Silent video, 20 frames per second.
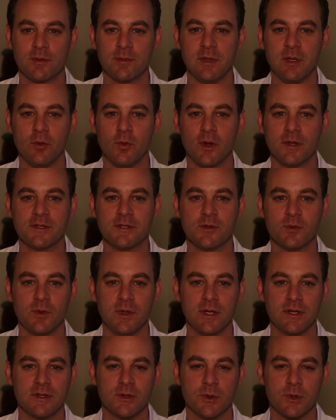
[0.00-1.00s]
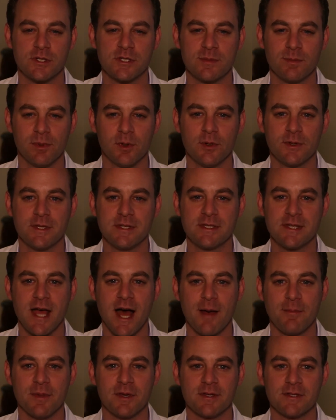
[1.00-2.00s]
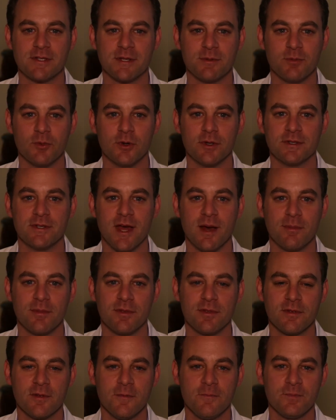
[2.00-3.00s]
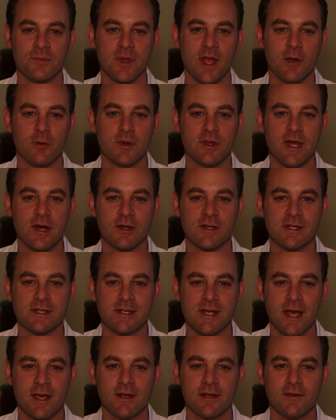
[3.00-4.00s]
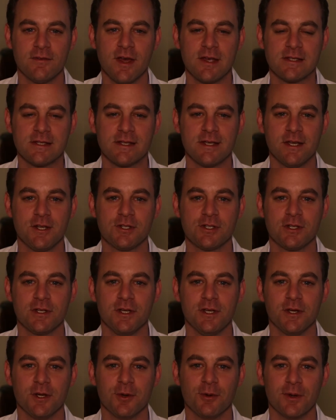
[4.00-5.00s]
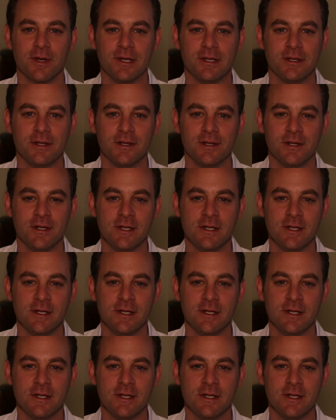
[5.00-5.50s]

with me once a week to explore these topics in more depth, and without a second of hesitation, he agreed.